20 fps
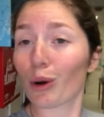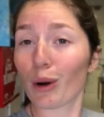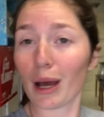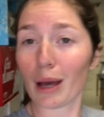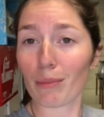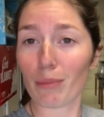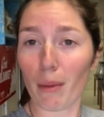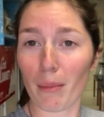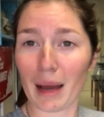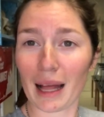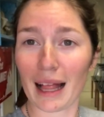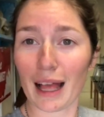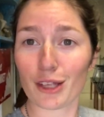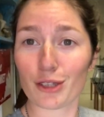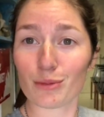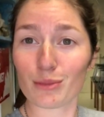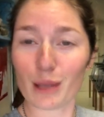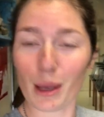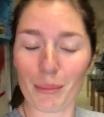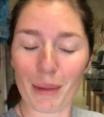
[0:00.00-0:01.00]
quick, but my
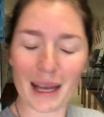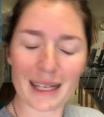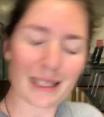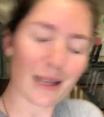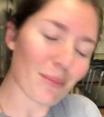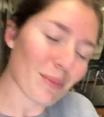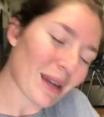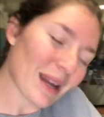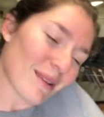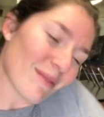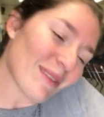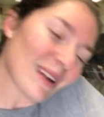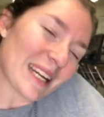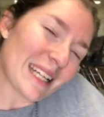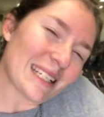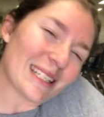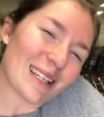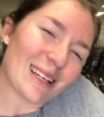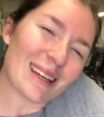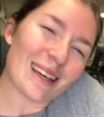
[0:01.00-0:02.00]
classroom's all packed up and I'm
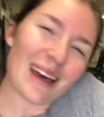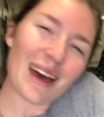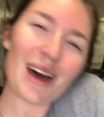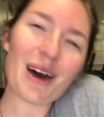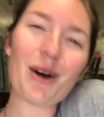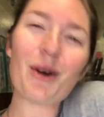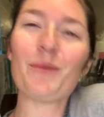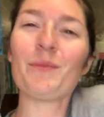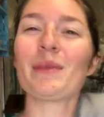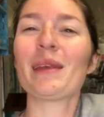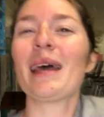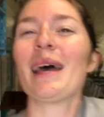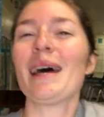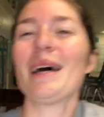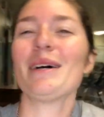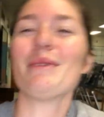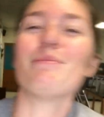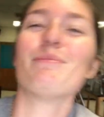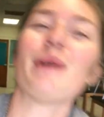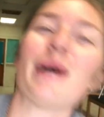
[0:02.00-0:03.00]
ready to go.
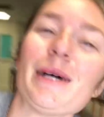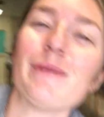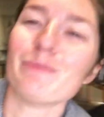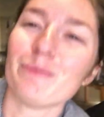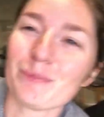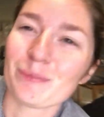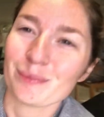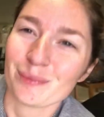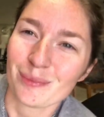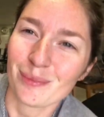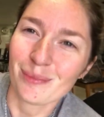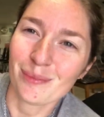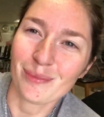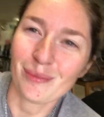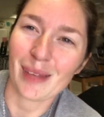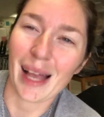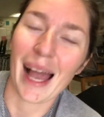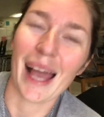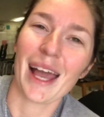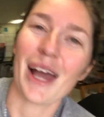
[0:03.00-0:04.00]
But
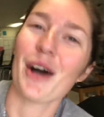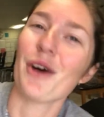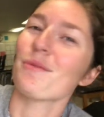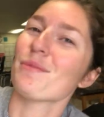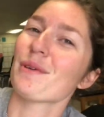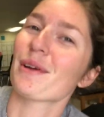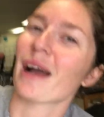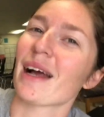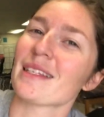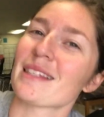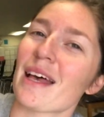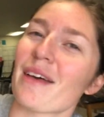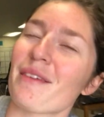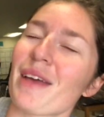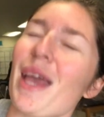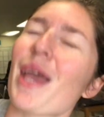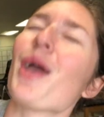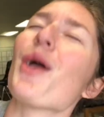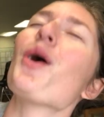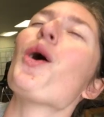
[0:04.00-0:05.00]
I hope you guys have
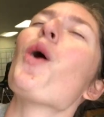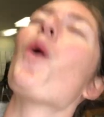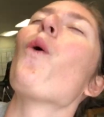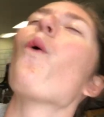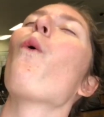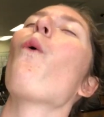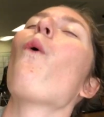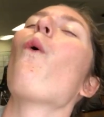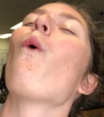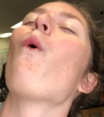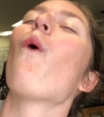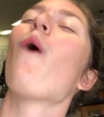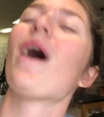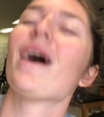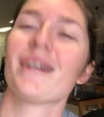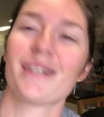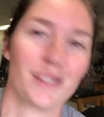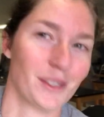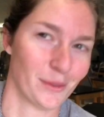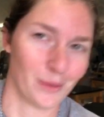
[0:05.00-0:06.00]
a
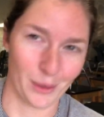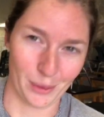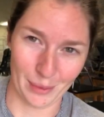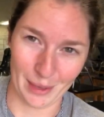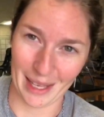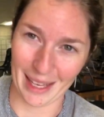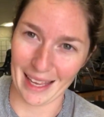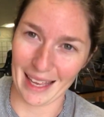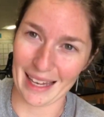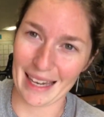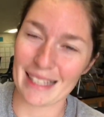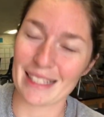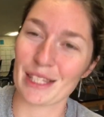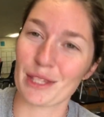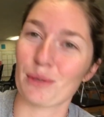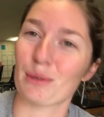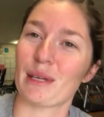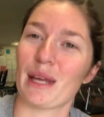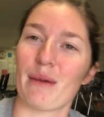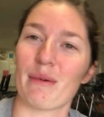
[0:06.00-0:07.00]
wonderful weekend. It's a
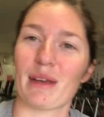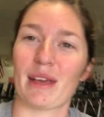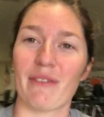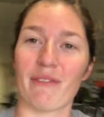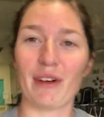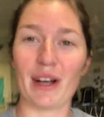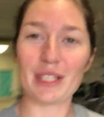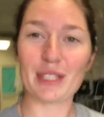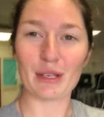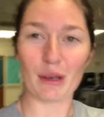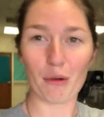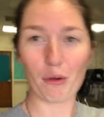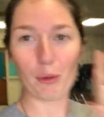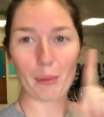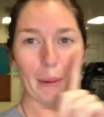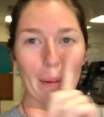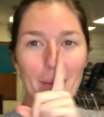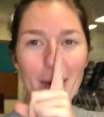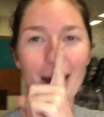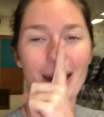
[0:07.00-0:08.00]
3-day weekend for us, so we'll
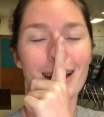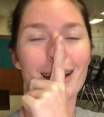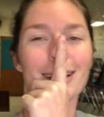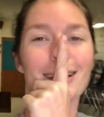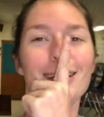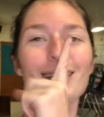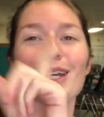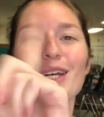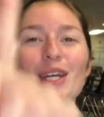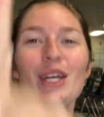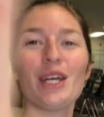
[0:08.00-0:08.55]
be back on